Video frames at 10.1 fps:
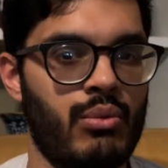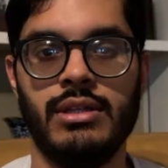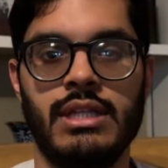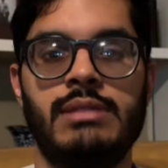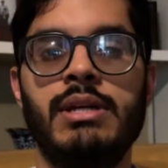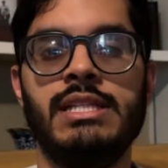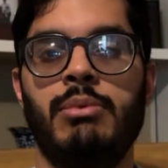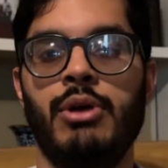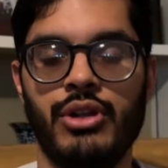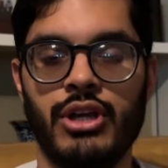way. This means
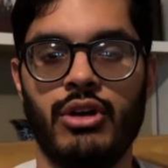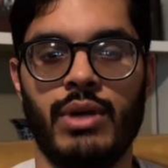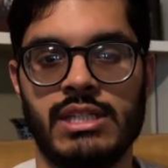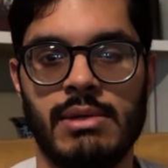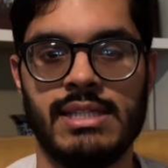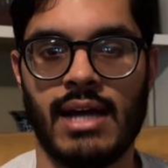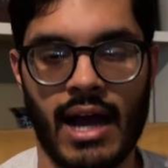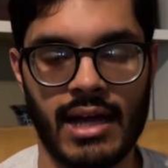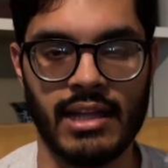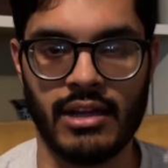building your resume to
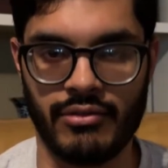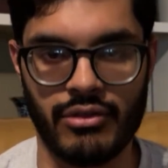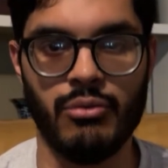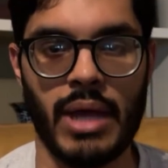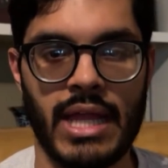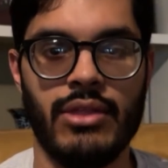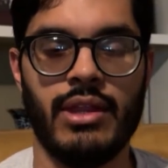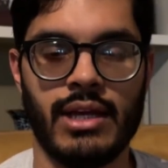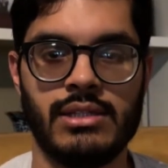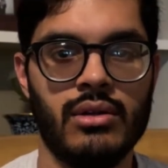highlight a few main
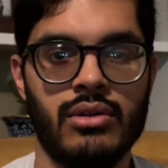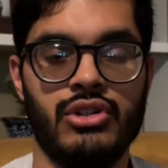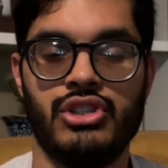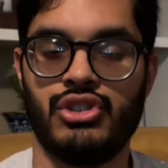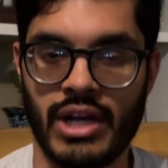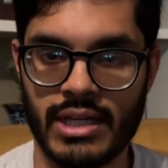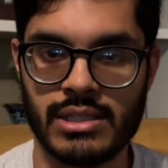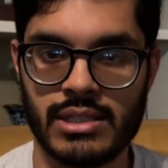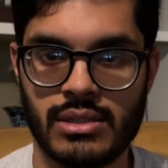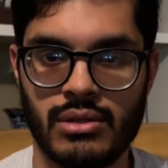things: your
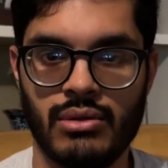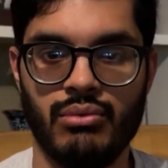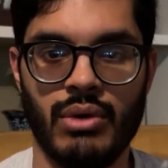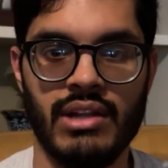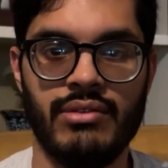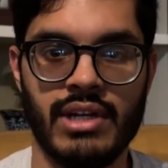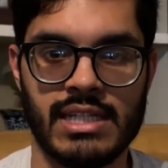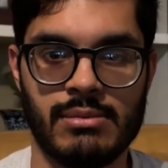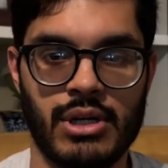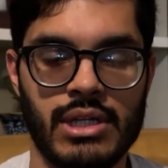strengths, relevant
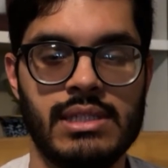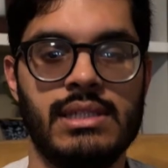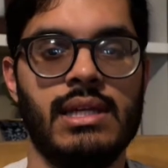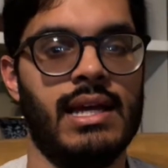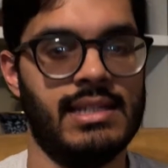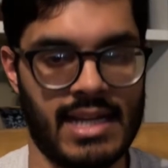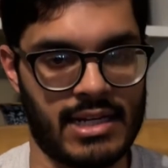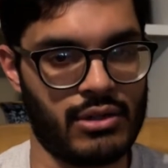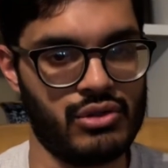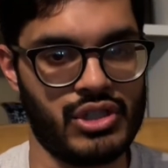experience, and
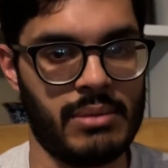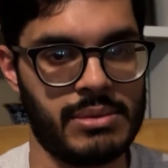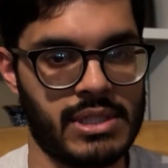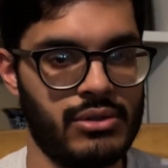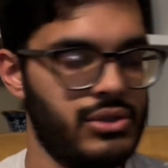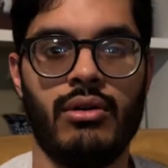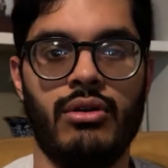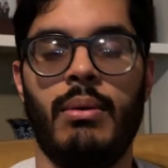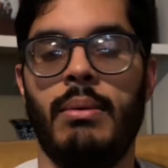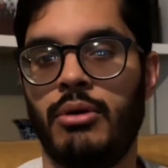technical job skills.
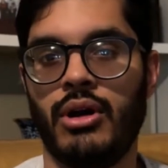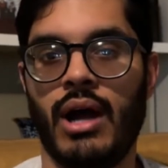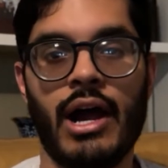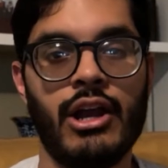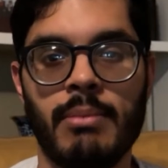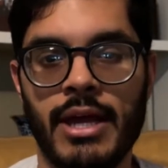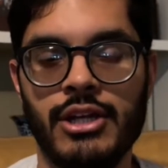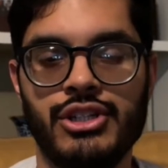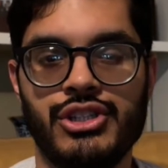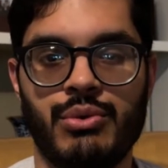Remember, hiring
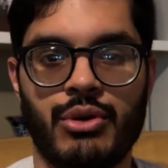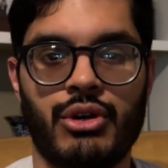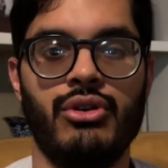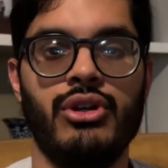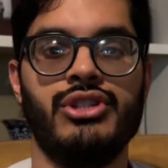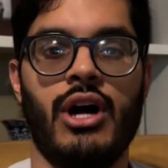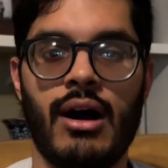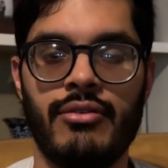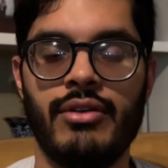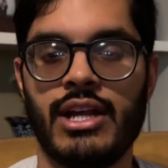managers and recruiters
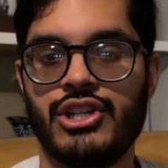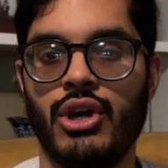often actually